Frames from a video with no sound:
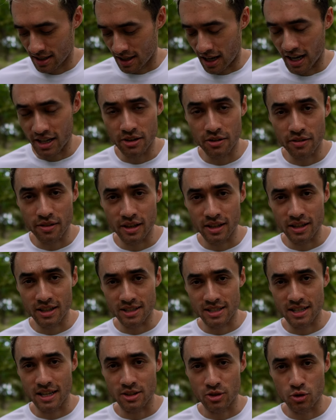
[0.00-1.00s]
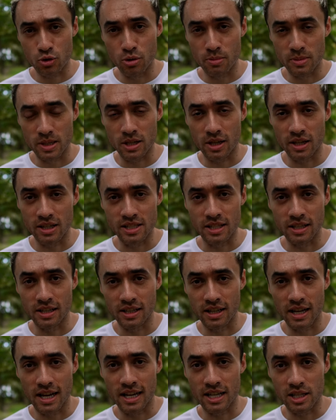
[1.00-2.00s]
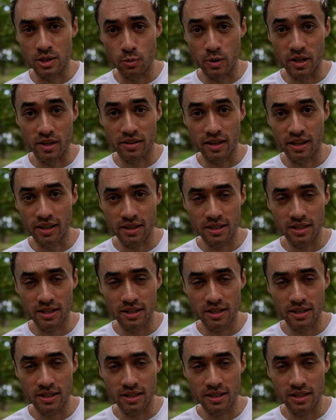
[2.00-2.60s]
I don't think it's as traumatizing as we think